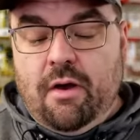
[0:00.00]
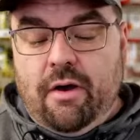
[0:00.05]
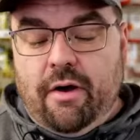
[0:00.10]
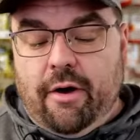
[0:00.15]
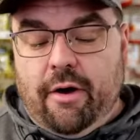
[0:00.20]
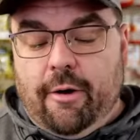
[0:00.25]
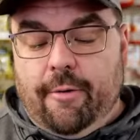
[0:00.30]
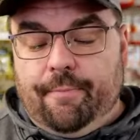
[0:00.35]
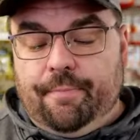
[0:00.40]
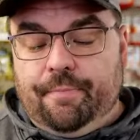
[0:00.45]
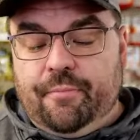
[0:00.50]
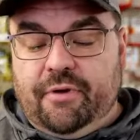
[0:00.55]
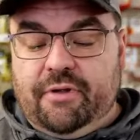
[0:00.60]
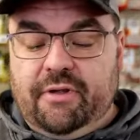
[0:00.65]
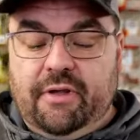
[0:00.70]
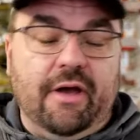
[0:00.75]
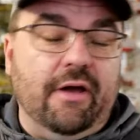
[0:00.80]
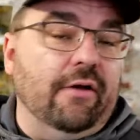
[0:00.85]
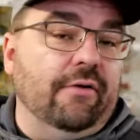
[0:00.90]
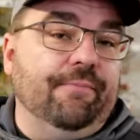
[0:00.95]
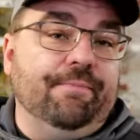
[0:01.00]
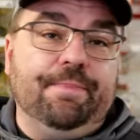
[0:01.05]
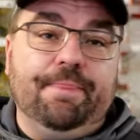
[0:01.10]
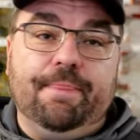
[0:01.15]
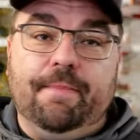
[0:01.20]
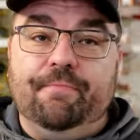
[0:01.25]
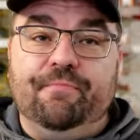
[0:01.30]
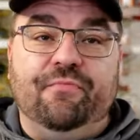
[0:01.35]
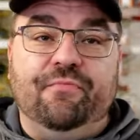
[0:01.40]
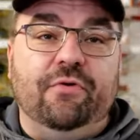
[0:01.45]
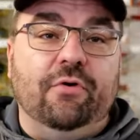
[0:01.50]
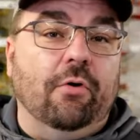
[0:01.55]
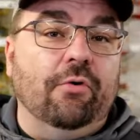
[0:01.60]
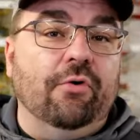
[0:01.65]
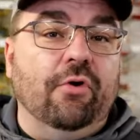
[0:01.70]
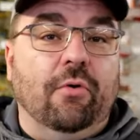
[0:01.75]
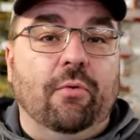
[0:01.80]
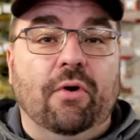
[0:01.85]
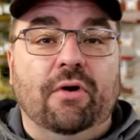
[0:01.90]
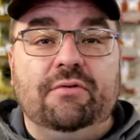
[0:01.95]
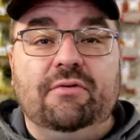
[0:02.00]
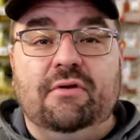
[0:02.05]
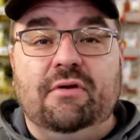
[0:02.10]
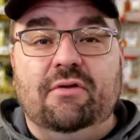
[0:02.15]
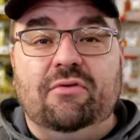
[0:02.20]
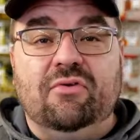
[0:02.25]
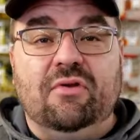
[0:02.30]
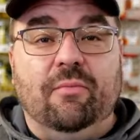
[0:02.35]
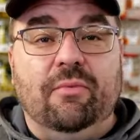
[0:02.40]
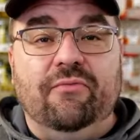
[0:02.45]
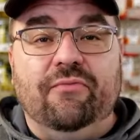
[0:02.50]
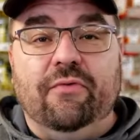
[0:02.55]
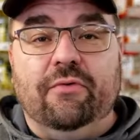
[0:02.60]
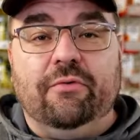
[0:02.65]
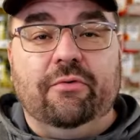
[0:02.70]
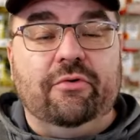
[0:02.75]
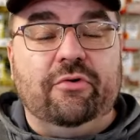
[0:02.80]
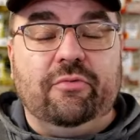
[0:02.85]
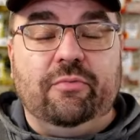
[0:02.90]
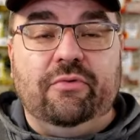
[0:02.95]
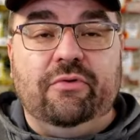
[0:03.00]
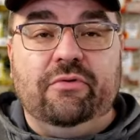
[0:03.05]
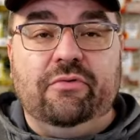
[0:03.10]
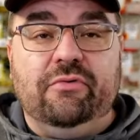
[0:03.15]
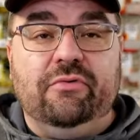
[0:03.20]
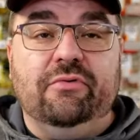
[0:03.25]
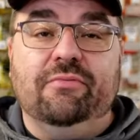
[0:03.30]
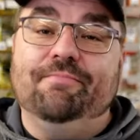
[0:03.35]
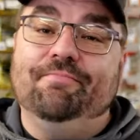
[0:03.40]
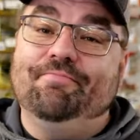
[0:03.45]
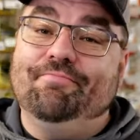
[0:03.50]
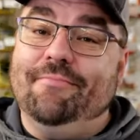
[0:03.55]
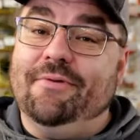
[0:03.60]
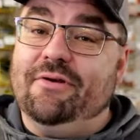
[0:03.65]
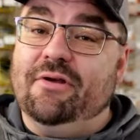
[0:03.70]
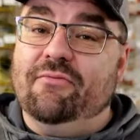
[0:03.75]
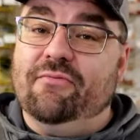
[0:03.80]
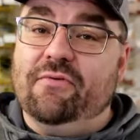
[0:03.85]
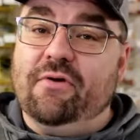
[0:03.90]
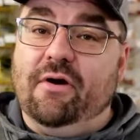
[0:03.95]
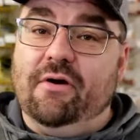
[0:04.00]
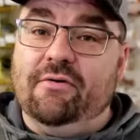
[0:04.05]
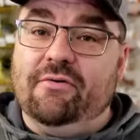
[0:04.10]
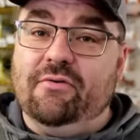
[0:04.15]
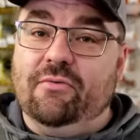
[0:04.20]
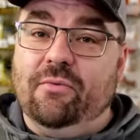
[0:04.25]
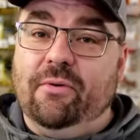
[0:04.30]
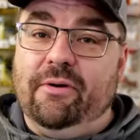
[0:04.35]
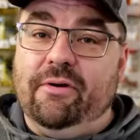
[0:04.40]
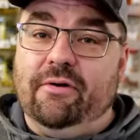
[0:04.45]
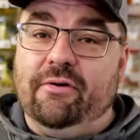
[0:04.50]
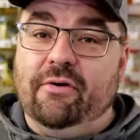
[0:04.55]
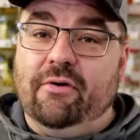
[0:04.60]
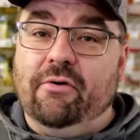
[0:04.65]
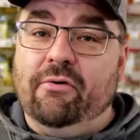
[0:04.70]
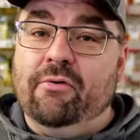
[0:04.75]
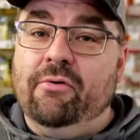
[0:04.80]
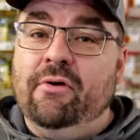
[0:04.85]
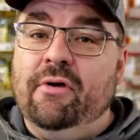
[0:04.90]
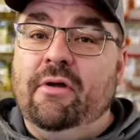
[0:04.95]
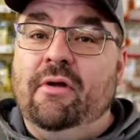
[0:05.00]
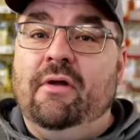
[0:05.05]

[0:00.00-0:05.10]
But yeah, if you don't know what to get someone for Christmas, a gift card's the way to go.